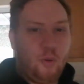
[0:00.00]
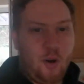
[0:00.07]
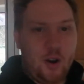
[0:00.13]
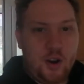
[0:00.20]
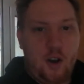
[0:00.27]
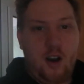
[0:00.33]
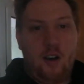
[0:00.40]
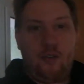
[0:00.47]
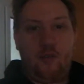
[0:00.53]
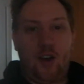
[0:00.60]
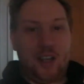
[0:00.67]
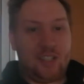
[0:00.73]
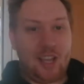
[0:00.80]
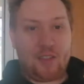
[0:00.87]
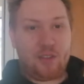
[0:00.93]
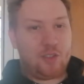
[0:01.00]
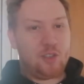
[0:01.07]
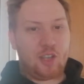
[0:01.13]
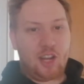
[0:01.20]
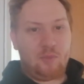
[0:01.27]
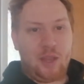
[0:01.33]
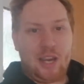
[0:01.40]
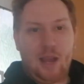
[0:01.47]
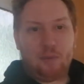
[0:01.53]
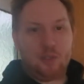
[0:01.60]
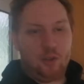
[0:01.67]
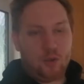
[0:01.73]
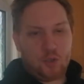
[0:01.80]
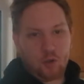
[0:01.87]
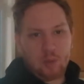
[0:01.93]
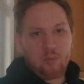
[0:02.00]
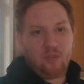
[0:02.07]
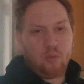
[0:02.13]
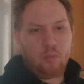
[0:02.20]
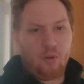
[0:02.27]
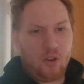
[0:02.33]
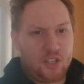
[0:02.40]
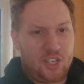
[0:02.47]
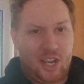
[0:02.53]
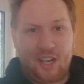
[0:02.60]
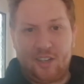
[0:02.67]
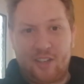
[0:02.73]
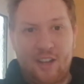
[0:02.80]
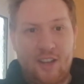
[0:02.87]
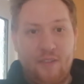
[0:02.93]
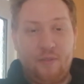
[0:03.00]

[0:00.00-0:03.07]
board off, I said this is going to be an absolute dream of a board change.